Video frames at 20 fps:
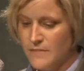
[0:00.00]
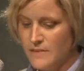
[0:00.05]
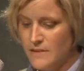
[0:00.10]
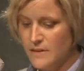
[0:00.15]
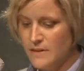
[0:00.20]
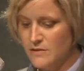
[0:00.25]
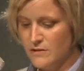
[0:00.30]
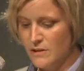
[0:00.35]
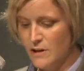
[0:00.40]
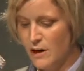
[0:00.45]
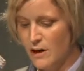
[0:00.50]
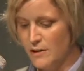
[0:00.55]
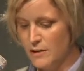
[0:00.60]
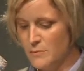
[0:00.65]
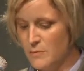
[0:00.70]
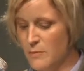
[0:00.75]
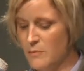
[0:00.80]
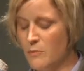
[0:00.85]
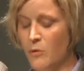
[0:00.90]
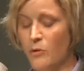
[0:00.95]
These are called
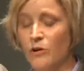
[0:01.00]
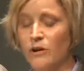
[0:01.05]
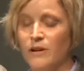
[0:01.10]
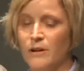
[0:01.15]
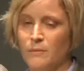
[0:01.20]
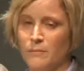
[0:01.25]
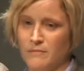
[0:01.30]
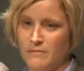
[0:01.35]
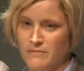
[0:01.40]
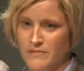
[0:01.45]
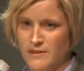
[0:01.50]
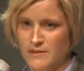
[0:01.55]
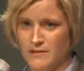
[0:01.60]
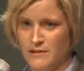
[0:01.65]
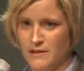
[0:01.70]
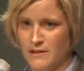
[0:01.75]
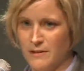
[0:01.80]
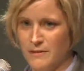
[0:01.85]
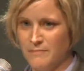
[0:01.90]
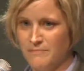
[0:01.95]
in memoriam. These
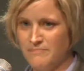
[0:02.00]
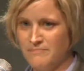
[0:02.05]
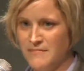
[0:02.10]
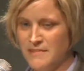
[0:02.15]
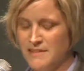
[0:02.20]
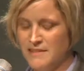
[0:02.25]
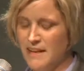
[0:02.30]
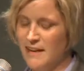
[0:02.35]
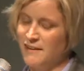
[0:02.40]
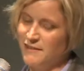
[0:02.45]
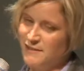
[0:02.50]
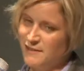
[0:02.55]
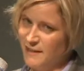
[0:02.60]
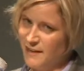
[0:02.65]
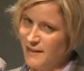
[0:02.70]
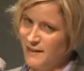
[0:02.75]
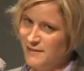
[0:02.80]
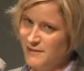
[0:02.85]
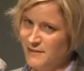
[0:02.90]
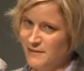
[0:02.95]
are the saddest
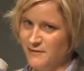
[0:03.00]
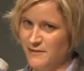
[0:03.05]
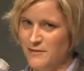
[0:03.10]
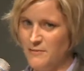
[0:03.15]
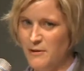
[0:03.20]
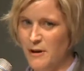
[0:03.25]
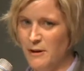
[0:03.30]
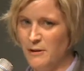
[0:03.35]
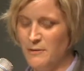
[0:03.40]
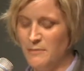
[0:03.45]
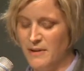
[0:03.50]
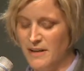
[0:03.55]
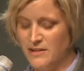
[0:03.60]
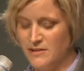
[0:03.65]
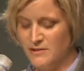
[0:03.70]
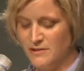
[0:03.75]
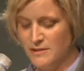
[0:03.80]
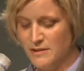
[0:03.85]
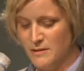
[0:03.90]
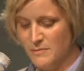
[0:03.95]
kinds of
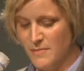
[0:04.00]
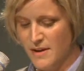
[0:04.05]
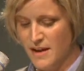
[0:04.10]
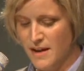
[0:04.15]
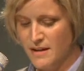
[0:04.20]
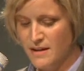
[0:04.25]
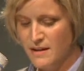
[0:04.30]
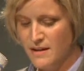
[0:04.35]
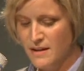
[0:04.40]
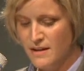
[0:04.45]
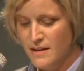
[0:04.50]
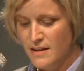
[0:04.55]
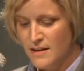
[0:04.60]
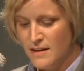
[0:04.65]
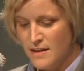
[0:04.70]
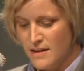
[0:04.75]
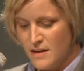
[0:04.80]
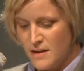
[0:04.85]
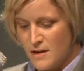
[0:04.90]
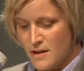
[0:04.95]
proclamations to make.
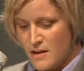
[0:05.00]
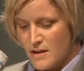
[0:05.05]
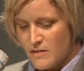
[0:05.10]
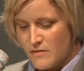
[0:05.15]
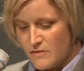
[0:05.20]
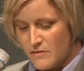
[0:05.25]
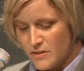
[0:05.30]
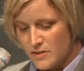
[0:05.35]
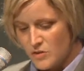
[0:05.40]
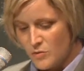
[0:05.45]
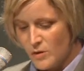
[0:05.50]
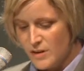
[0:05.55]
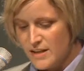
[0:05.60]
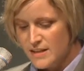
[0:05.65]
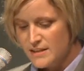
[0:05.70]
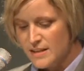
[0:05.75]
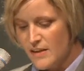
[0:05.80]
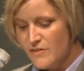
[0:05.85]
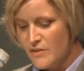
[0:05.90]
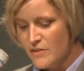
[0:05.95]
The
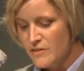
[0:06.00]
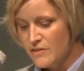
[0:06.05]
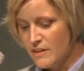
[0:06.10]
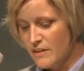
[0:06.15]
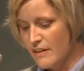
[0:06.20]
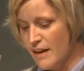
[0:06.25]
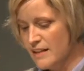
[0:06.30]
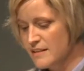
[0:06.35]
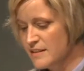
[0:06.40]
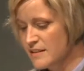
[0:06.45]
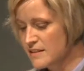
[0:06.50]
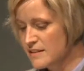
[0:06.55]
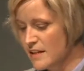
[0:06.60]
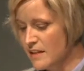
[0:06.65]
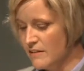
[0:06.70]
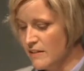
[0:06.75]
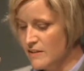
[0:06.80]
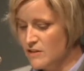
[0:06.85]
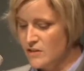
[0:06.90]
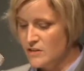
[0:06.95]
27th Alaska
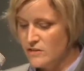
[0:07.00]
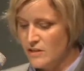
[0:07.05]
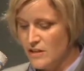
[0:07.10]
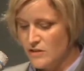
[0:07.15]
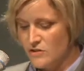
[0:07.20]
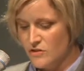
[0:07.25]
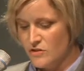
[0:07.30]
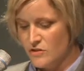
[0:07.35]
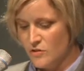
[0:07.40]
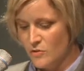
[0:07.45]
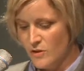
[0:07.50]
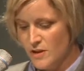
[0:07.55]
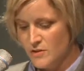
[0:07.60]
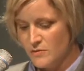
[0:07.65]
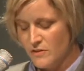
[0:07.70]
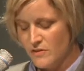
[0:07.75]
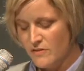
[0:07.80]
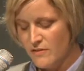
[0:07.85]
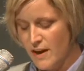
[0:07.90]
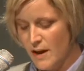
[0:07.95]
State Legislature joins
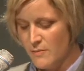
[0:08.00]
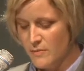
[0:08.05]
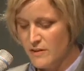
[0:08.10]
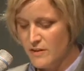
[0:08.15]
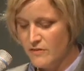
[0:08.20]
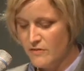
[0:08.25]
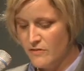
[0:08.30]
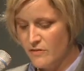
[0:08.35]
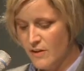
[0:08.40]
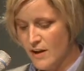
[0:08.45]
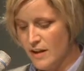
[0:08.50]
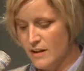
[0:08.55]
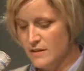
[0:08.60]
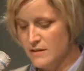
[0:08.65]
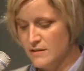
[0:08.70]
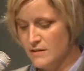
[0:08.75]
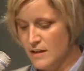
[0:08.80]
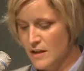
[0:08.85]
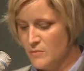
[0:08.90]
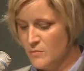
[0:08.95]
with family and
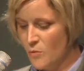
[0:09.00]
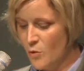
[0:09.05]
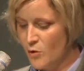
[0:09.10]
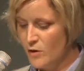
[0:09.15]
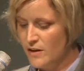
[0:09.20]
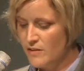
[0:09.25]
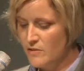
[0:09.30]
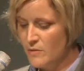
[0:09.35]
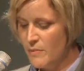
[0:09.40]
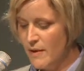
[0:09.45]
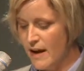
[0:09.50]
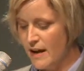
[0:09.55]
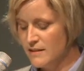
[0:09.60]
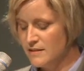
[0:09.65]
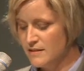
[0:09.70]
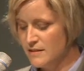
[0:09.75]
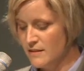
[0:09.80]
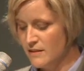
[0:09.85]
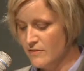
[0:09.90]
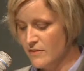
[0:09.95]
friends in mourning the
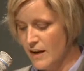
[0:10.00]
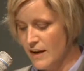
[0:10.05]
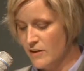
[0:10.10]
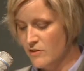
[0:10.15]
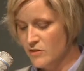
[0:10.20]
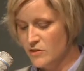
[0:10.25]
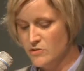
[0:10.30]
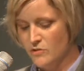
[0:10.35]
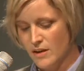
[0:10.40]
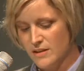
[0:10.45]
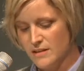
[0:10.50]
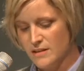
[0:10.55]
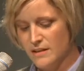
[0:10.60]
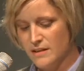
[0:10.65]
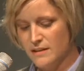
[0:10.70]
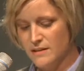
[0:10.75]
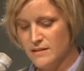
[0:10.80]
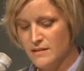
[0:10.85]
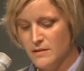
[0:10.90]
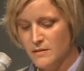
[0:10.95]
passing of Anchorage
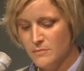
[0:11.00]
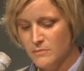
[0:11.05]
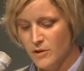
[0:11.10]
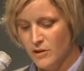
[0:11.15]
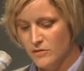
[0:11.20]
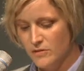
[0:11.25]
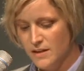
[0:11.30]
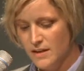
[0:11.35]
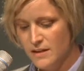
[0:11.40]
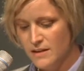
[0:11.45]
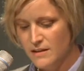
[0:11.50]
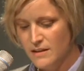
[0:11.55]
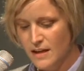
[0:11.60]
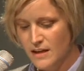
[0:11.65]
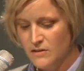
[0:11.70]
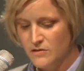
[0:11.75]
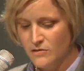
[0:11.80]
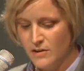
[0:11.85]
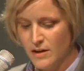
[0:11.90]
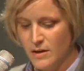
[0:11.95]
resident Marlene
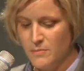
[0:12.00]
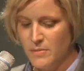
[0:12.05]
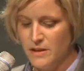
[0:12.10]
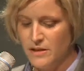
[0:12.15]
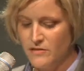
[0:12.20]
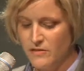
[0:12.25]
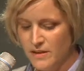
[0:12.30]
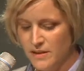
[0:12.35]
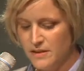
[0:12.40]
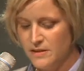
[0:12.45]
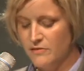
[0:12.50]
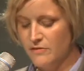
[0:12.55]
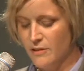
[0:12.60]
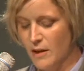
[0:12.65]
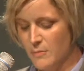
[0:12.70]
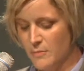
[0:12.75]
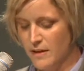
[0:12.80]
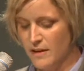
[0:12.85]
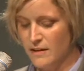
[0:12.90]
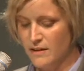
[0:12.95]
Andrea Benevides
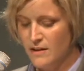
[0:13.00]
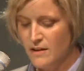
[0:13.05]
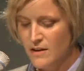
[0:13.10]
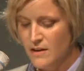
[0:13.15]
Flemming,